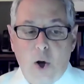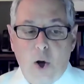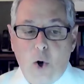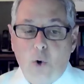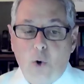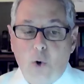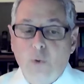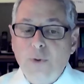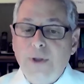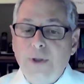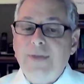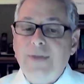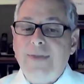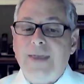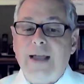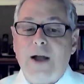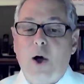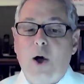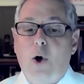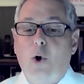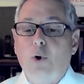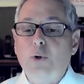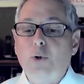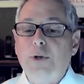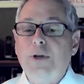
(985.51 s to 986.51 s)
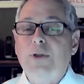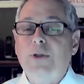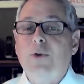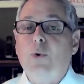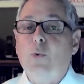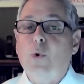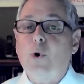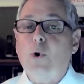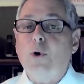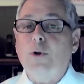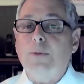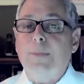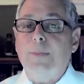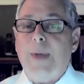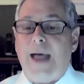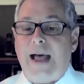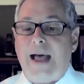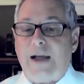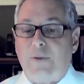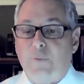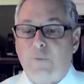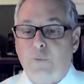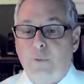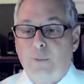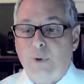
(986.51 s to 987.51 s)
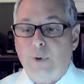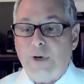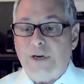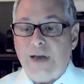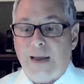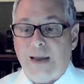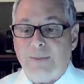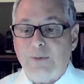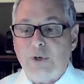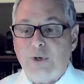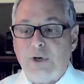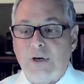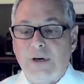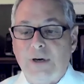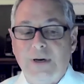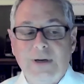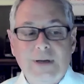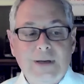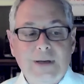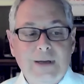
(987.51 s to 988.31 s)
only thing holding the world back from redemption